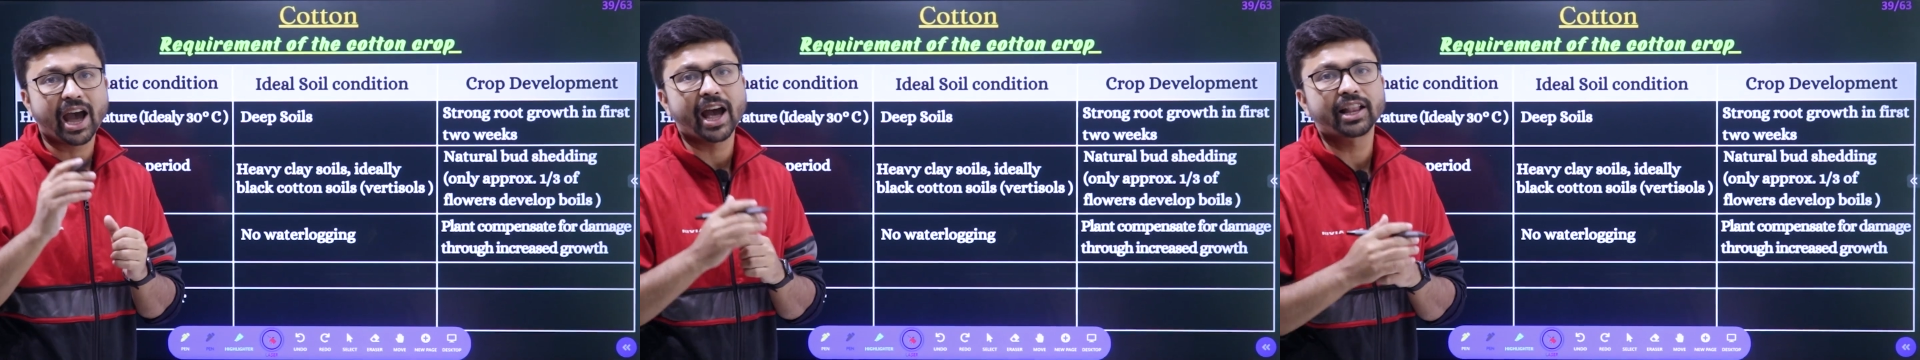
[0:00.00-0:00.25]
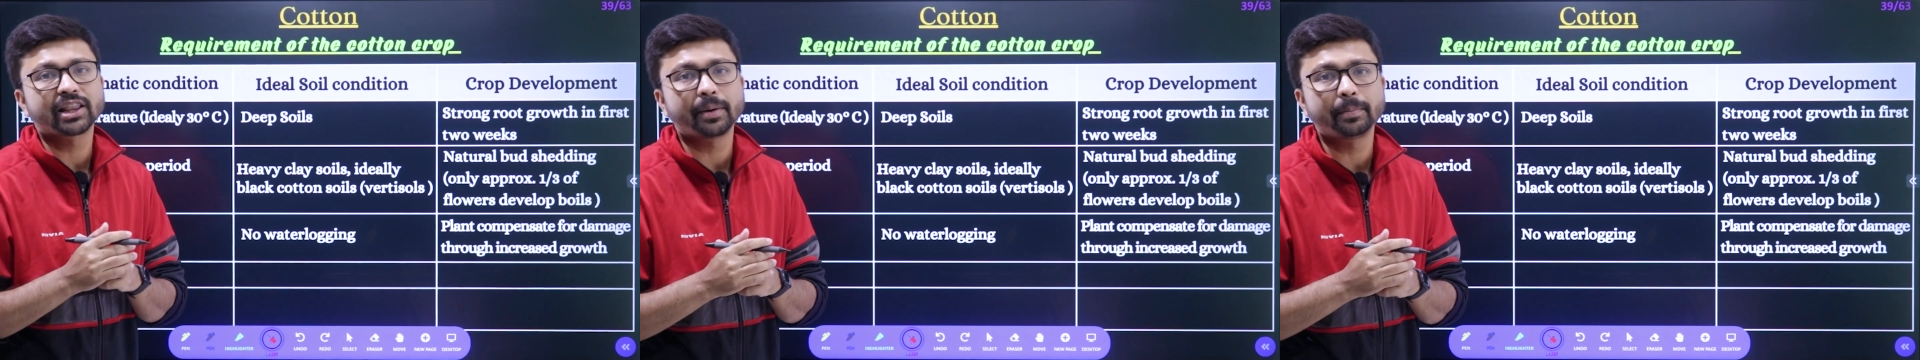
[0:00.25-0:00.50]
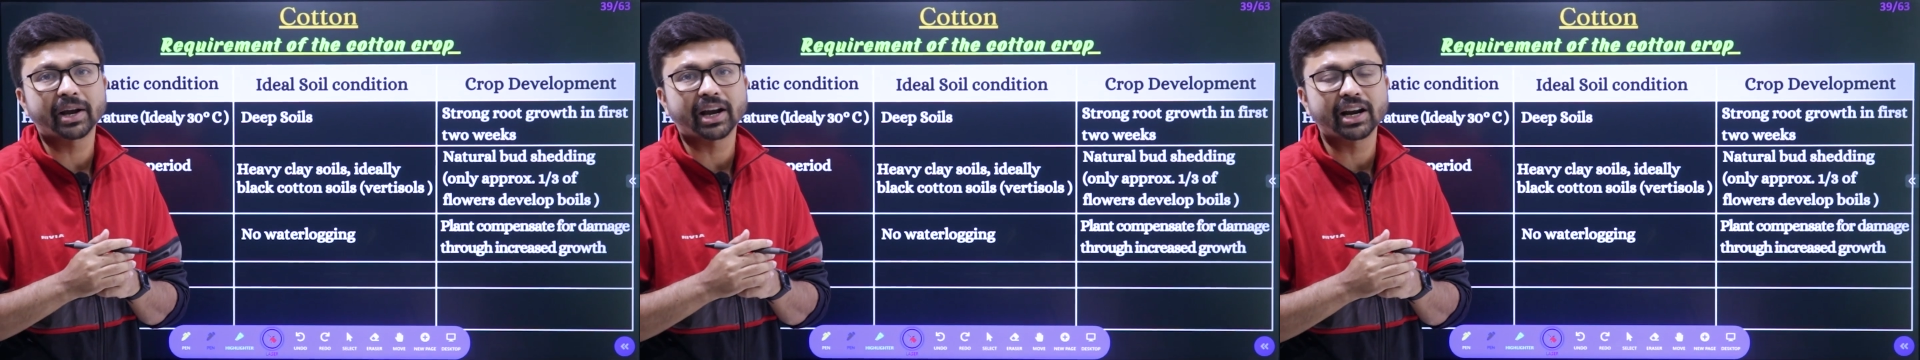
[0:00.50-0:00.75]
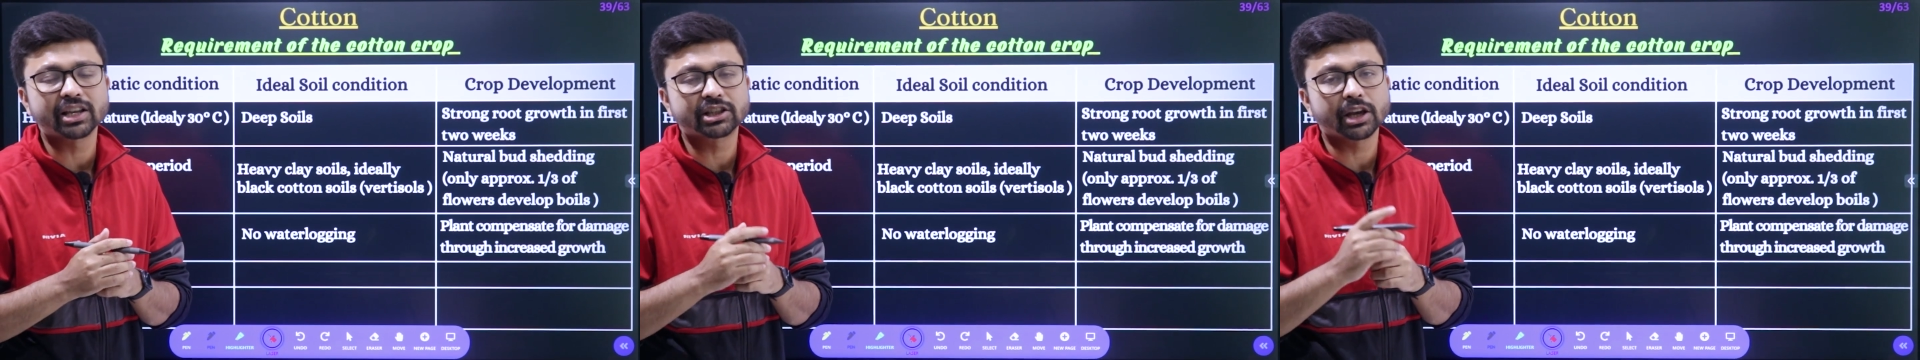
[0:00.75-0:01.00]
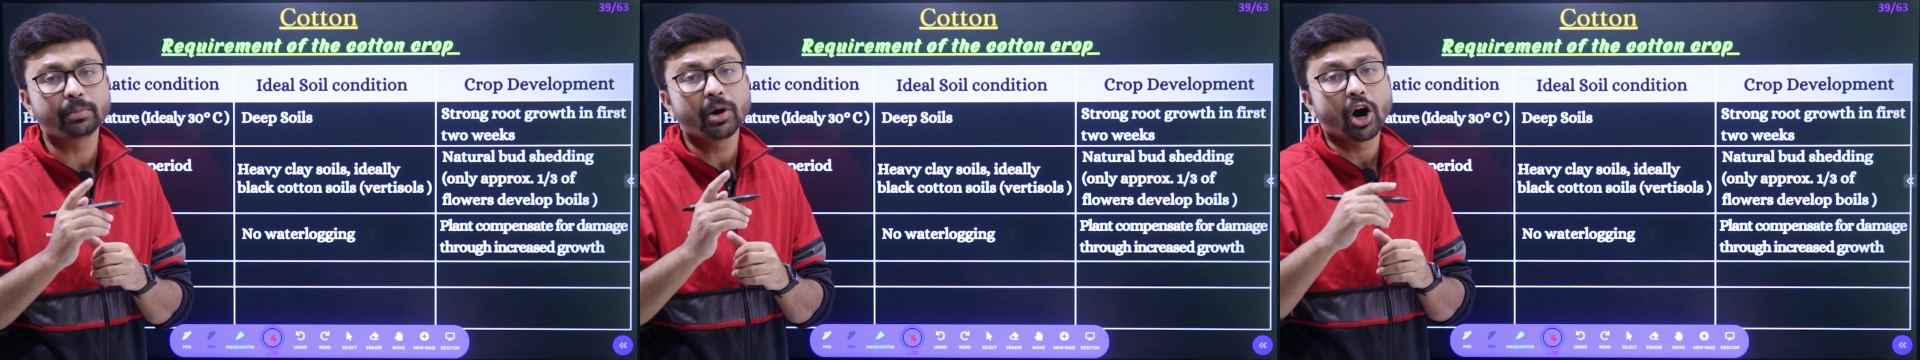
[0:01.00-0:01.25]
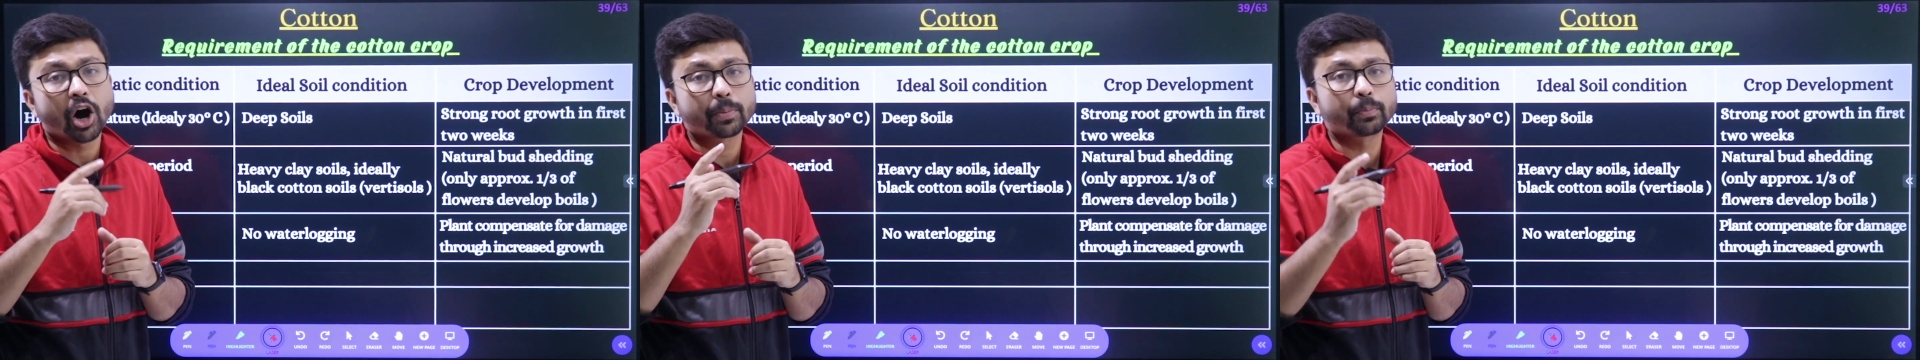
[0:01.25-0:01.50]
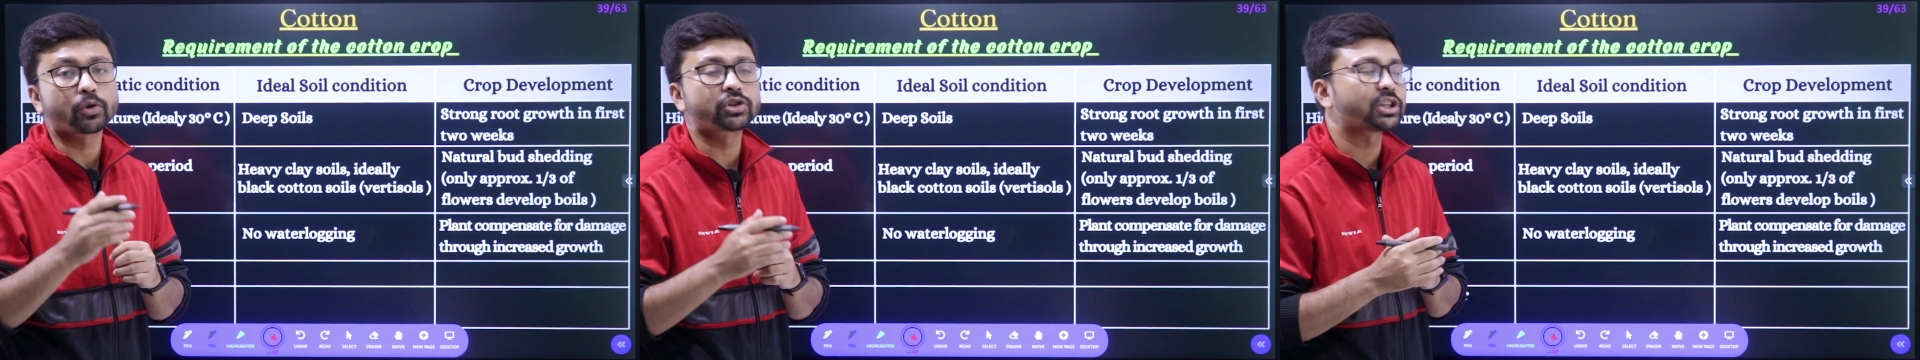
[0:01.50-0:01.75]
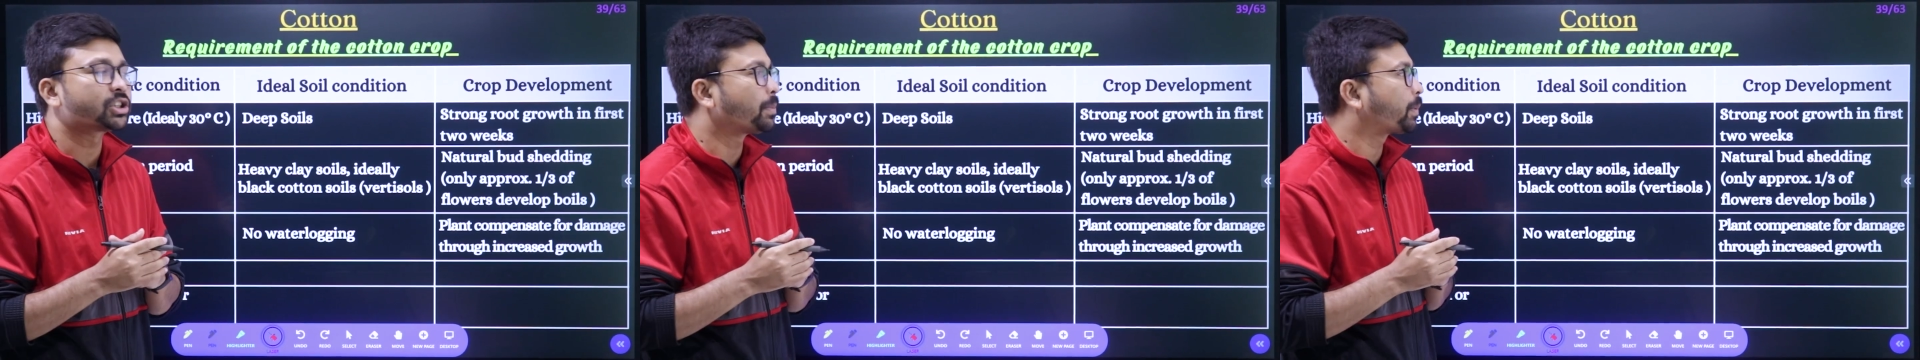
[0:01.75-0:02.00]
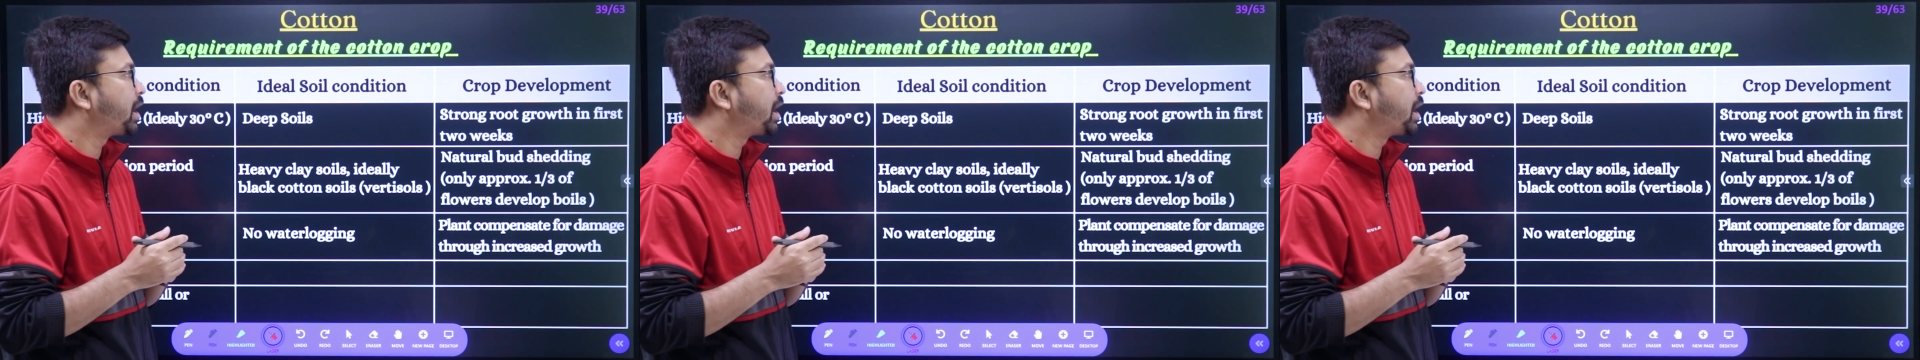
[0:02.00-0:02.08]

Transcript: and the mechanism or process of